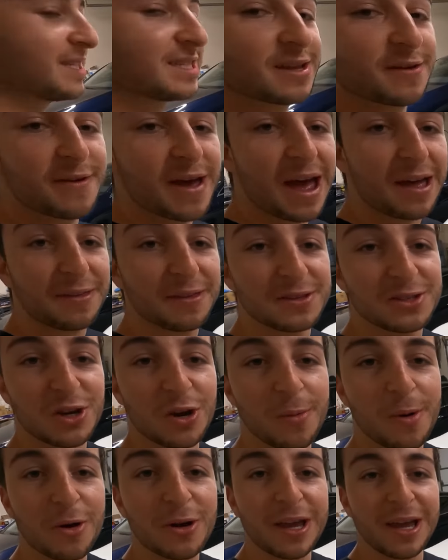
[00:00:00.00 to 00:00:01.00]
since I've had the
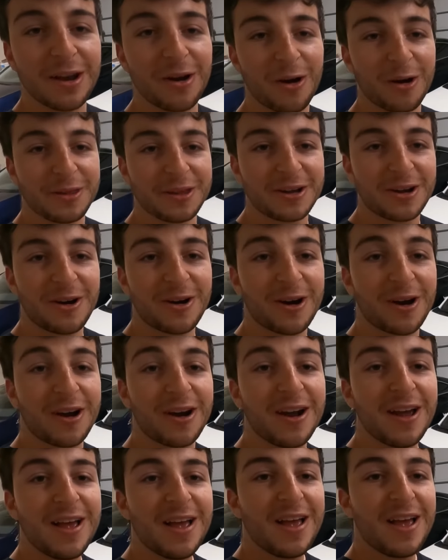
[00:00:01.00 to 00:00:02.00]
turbo kit on the
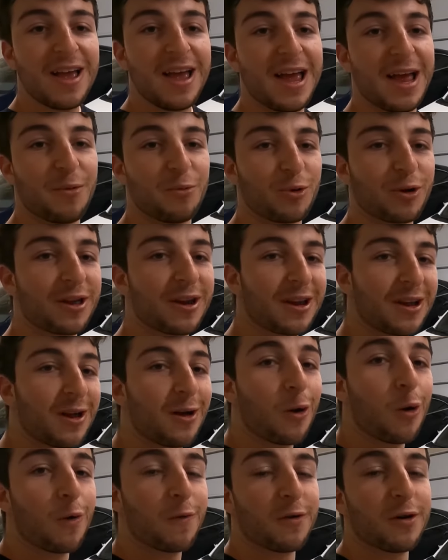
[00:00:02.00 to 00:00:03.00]
car, and we're gonna
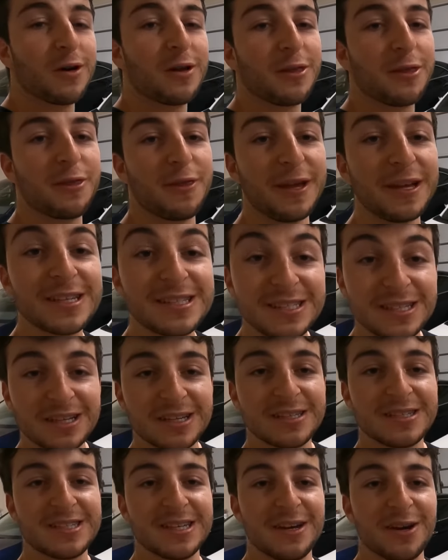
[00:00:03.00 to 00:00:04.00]
go over things to
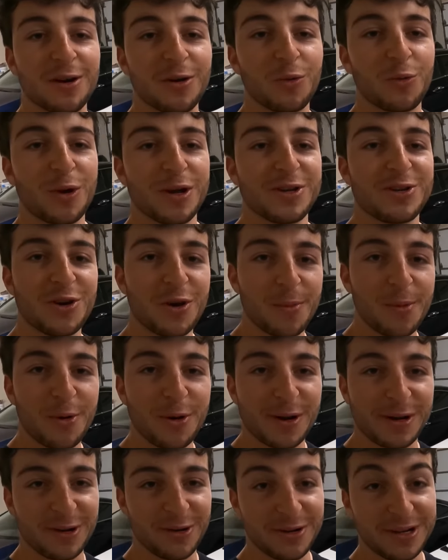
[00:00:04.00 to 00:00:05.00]
consider when
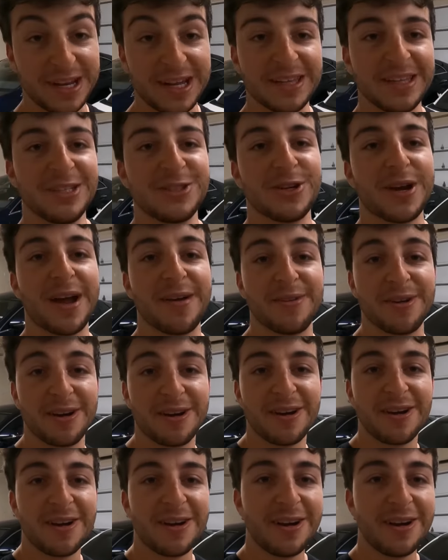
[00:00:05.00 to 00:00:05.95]
turboing your daily driver.